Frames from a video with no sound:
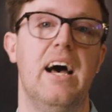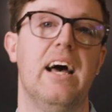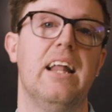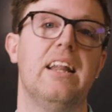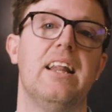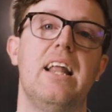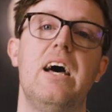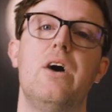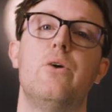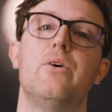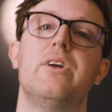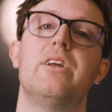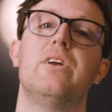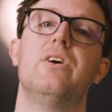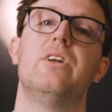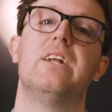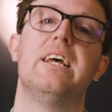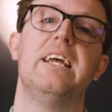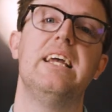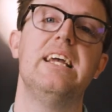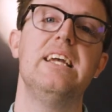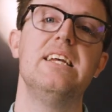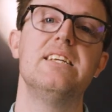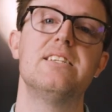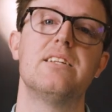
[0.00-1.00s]
allowing you
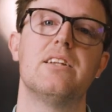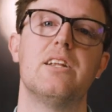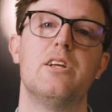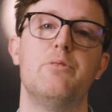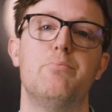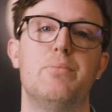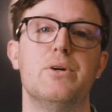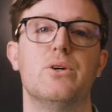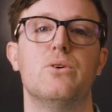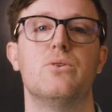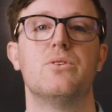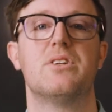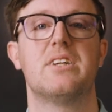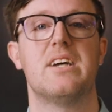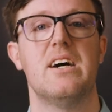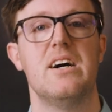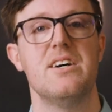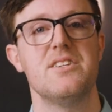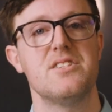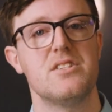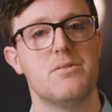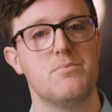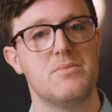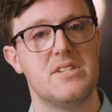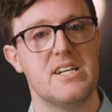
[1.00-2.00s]
to easily build
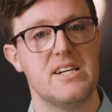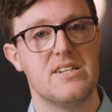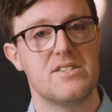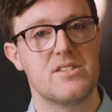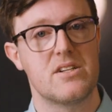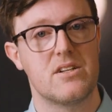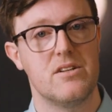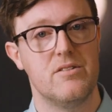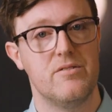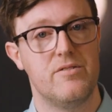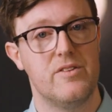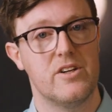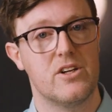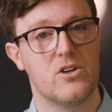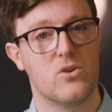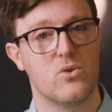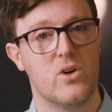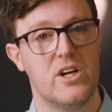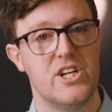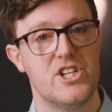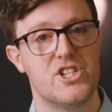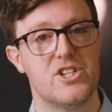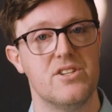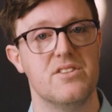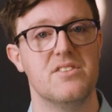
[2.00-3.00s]
custom test
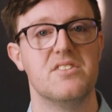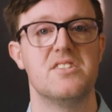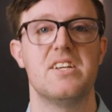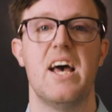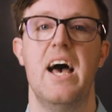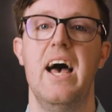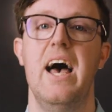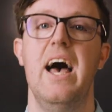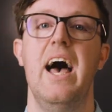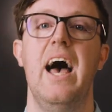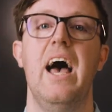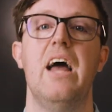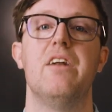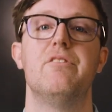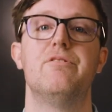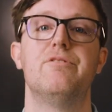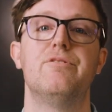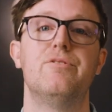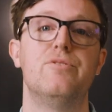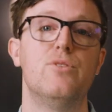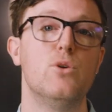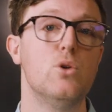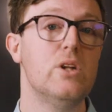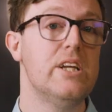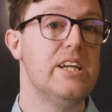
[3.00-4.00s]
configurations and
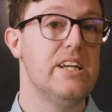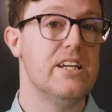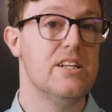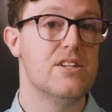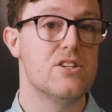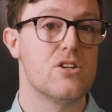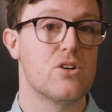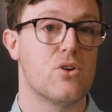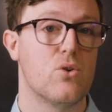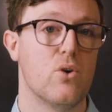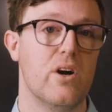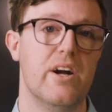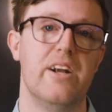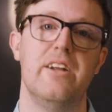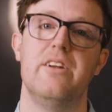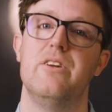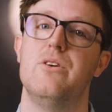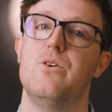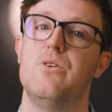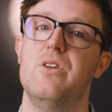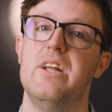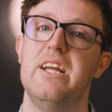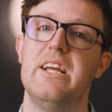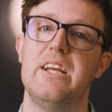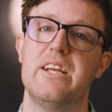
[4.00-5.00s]
fully integrate
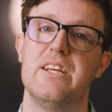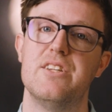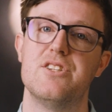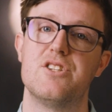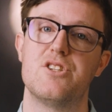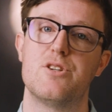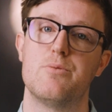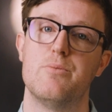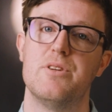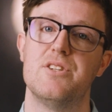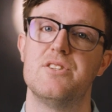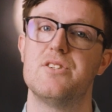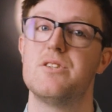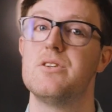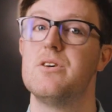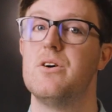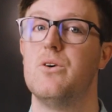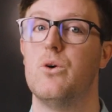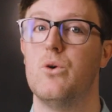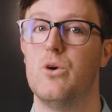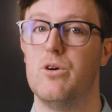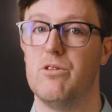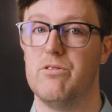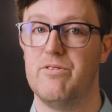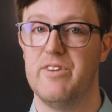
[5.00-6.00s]
unique instruments
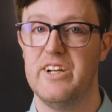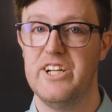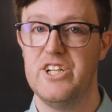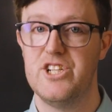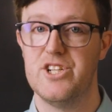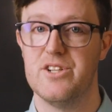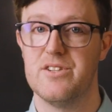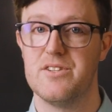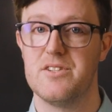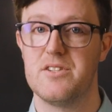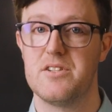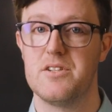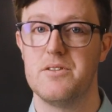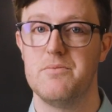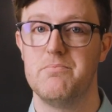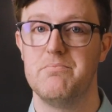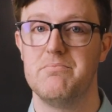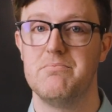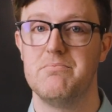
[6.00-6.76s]
or features.